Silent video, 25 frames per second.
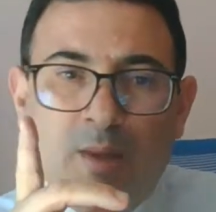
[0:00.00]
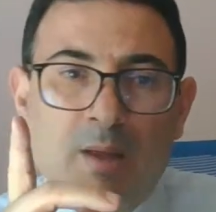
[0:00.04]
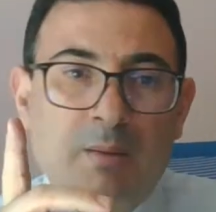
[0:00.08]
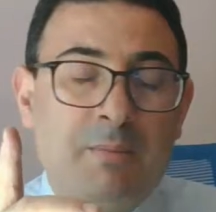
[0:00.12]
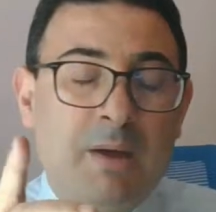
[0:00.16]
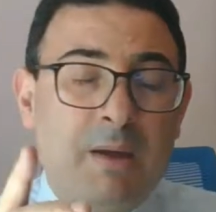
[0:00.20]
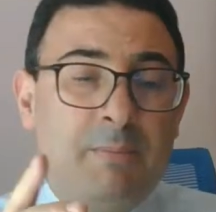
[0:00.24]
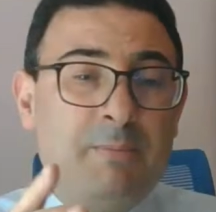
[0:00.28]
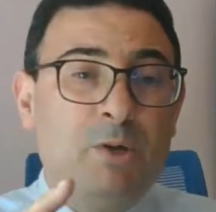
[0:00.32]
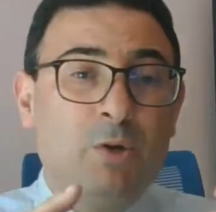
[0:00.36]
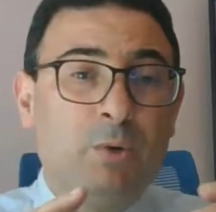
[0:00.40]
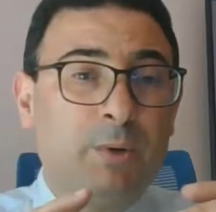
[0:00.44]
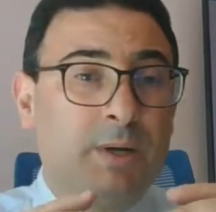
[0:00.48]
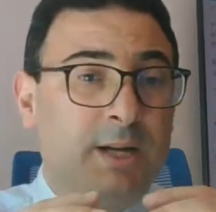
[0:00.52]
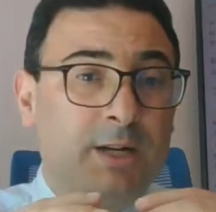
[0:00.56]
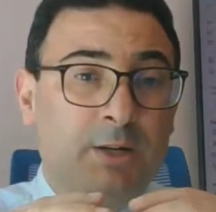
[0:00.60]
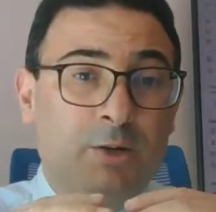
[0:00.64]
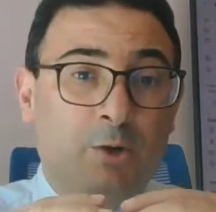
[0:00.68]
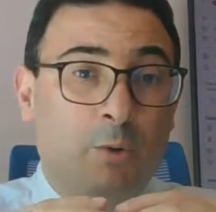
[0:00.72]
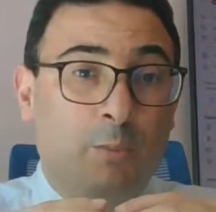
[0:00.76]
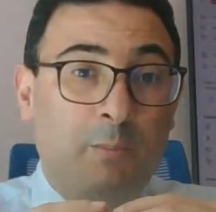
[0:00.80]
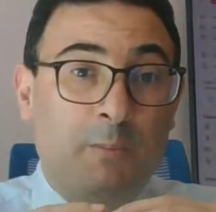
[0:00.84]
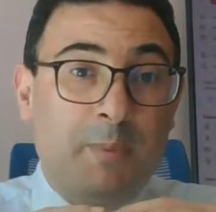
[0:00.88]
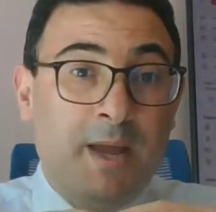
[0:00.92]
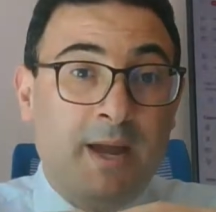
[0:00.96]
Maybe you
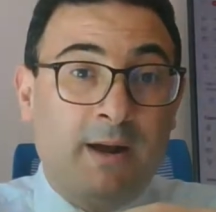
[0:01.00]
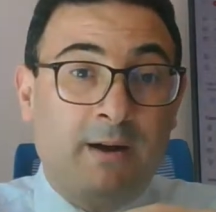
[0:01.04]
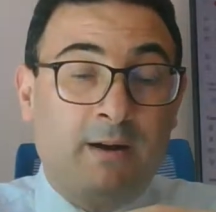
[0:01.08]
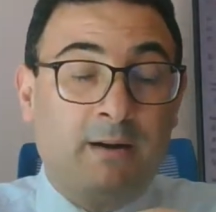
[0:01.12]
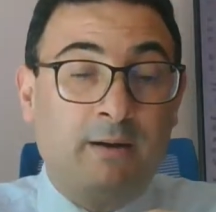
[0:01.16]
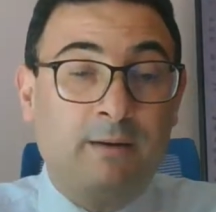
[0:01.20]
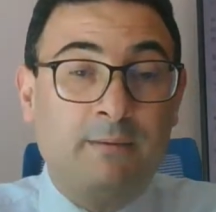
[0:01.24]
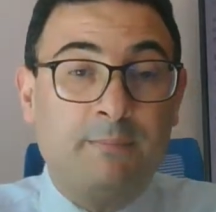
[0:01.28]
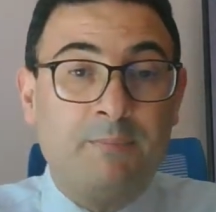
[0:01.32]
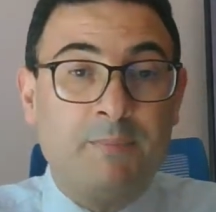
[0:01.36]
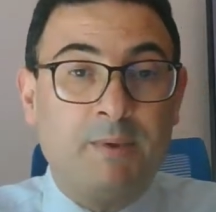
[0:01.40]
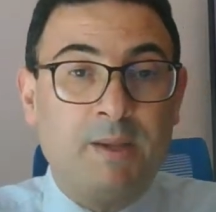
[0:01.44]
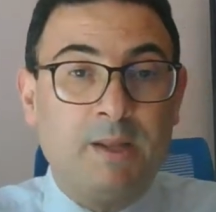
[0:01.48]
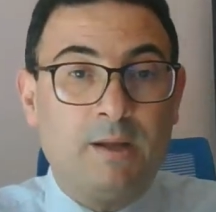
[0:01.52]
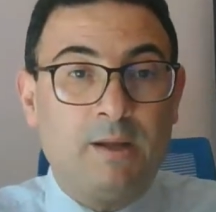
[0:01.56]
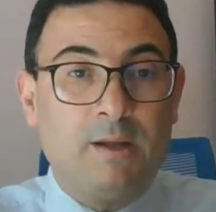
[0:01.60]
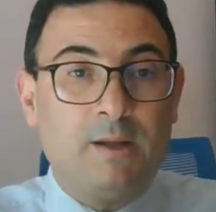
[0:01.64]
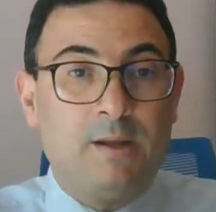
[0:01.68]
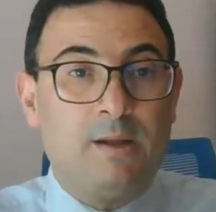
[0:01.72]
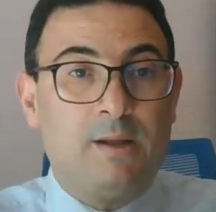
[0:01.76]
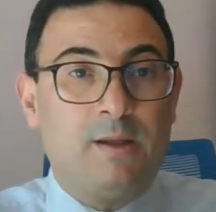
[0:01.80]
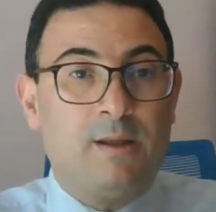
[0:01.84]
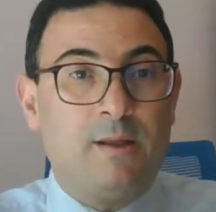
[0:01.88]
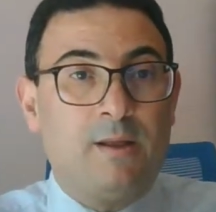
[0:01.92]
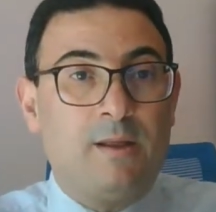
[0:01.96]
can compare
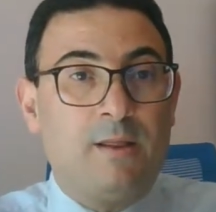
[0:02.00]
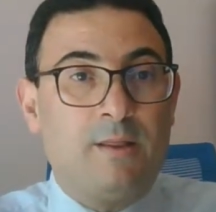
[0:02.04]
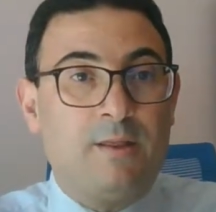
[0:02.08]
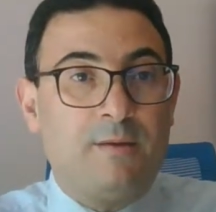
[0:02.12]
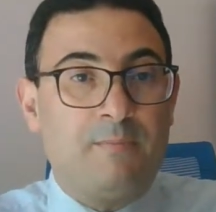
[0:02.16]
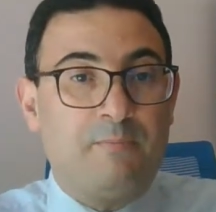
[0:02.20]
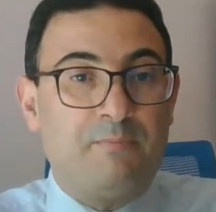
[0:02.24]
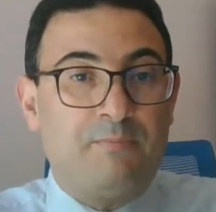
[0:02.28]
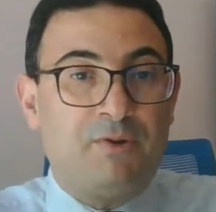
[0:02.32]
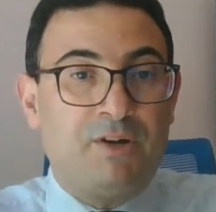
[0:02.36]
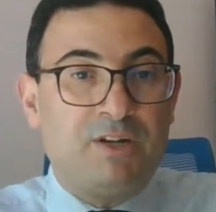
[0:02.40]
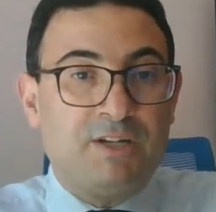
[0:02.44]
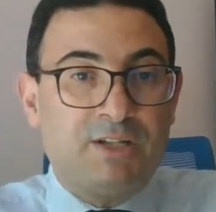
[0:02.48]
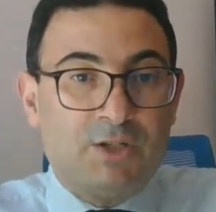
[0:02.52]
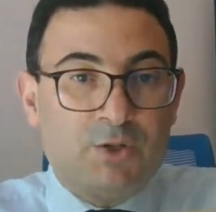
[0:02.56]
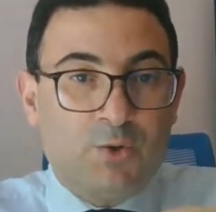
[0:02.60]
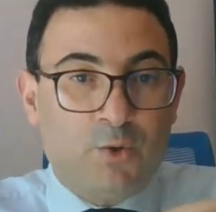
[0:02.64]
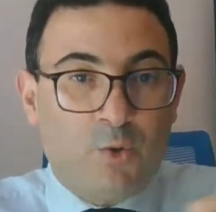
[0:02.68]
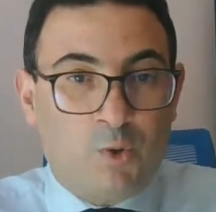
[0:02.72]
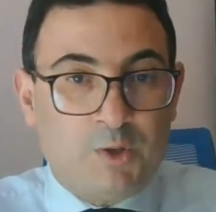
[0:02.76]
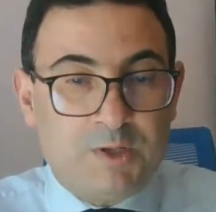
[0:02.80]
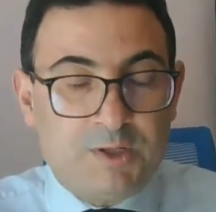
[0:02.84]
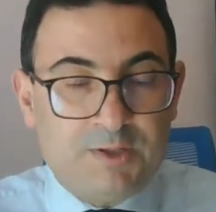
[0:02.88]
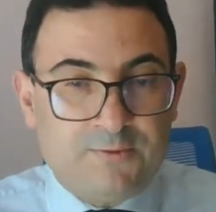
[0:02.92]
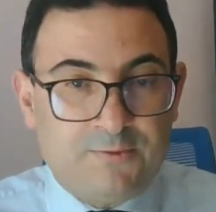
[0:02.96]
the
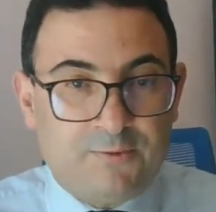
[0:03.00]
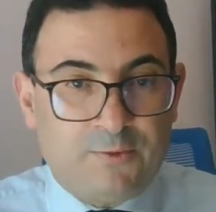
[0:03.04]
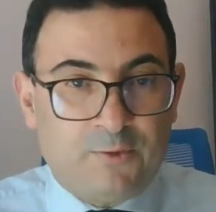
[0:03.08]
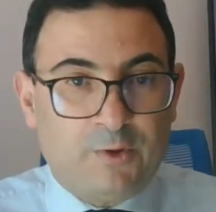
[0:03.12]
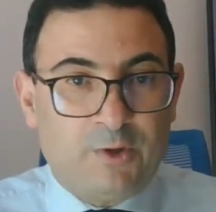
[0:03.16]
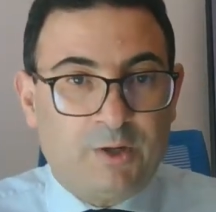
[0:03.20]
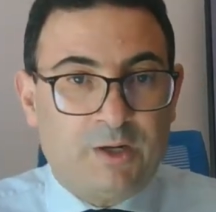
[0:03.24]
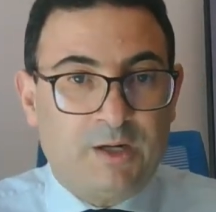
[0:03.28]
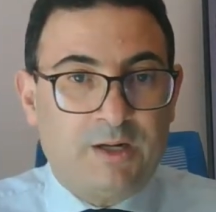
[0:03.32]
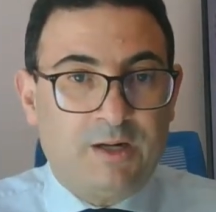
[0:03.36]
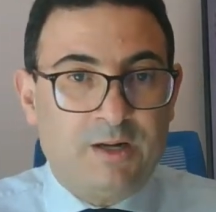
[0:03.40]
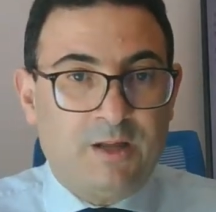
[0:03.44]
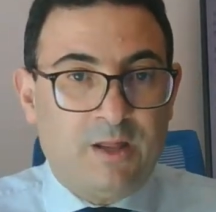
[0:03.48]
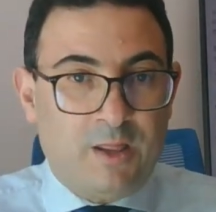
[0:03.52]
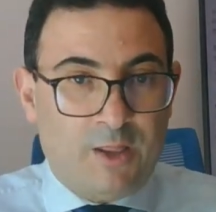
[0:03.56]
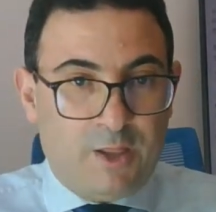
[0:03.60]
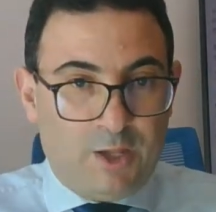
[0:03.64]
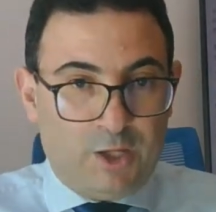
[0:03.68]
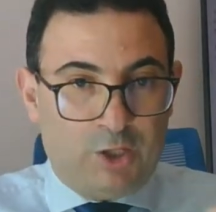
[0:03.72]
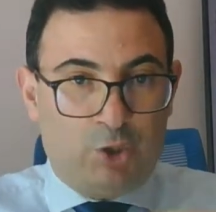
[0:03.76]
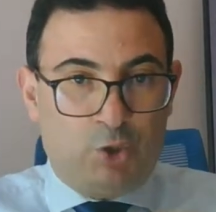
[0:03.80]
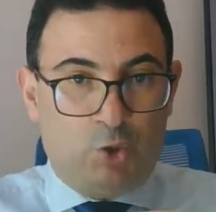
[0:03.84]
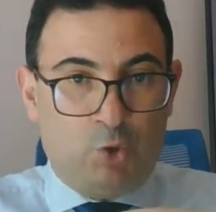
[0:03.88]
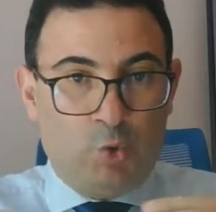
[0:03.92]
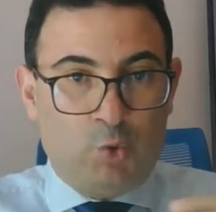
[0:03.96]
pre-scores for
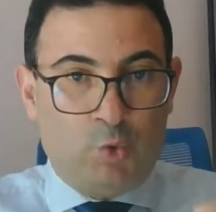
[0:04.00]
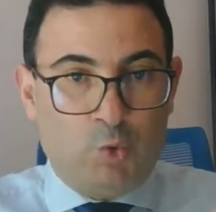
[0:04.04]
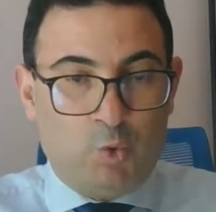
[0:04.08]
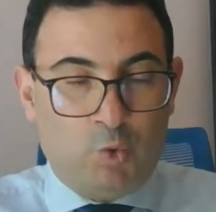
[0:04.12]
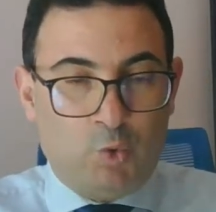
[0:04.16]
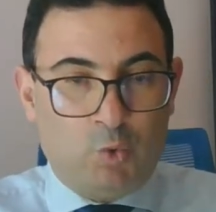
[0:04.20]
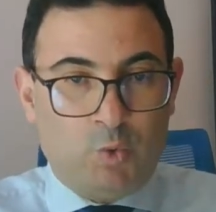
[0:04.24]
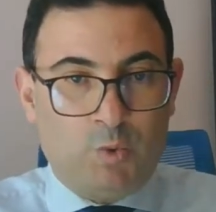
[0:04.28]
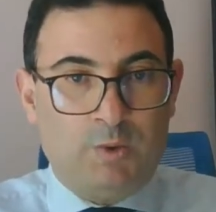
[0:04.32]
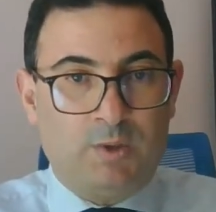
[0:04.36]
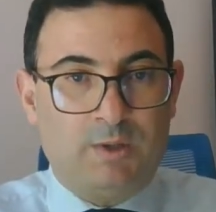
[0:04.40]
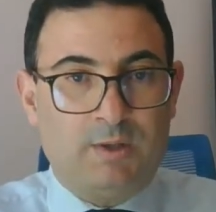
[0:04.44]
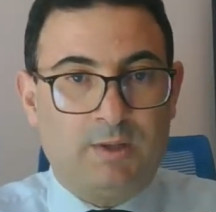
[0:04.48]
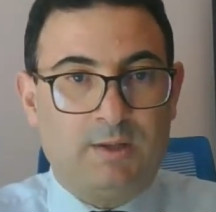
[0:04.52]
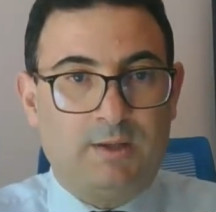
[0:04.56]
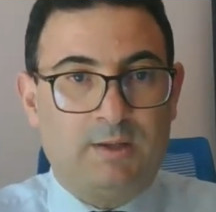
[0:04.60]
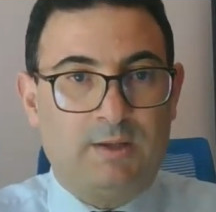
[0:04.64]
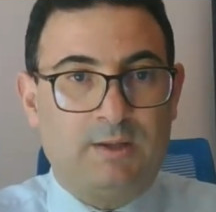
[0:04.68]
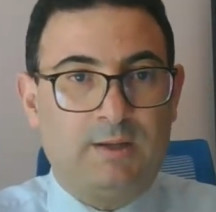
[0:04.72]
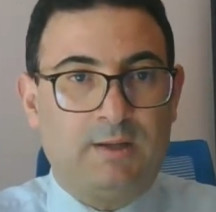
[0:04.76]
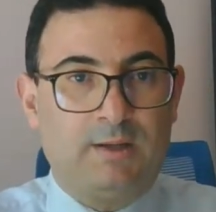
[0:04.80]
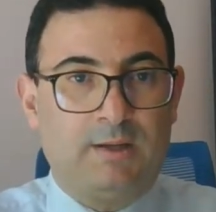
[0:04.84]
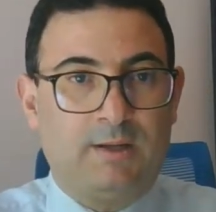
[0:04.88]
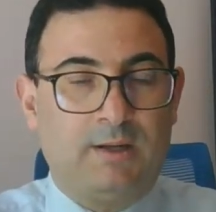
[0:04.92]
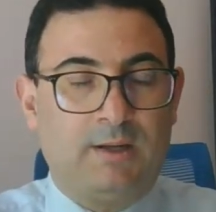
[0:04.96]
the two.
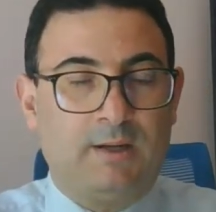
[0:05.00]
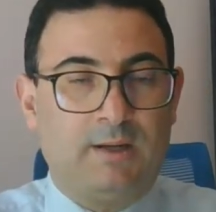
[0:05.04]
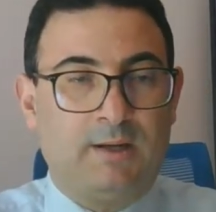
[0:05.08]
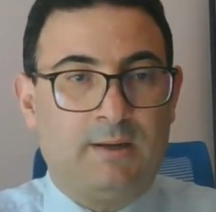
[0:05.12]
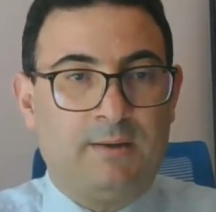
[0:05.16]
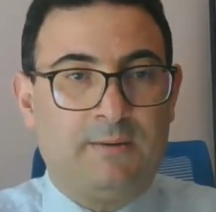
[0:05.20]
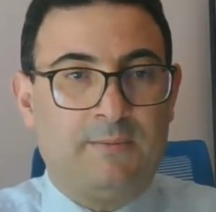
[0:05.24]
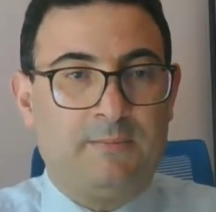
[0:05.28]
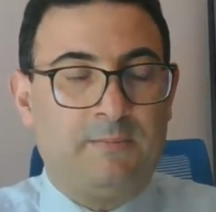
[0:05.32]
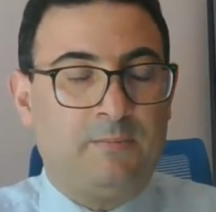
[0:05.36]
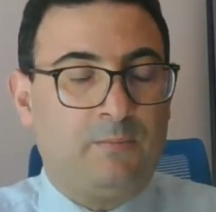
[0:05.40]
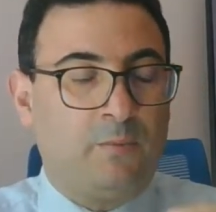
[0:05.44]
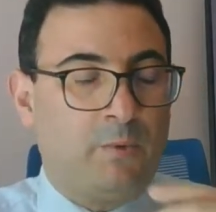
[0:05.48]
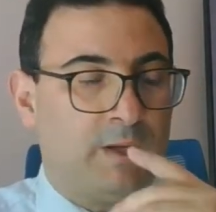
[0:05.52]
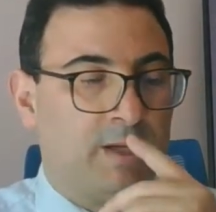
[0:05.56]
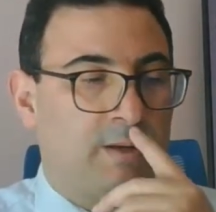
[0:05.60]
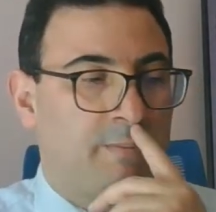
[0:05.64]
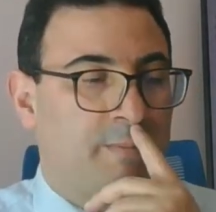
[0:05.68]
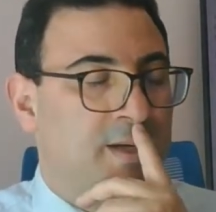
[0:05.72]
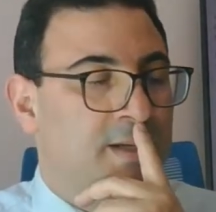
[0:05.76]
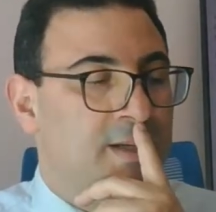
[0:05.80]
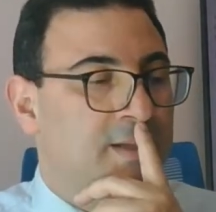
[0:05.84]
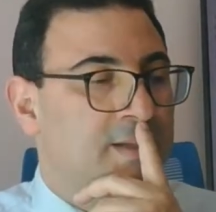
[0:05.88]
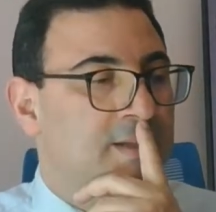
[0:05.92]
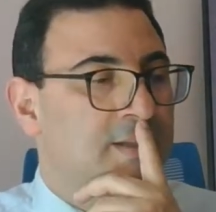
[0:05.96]
Wait a
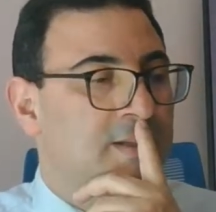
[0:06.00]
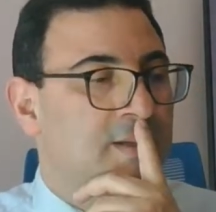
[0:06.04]
minute.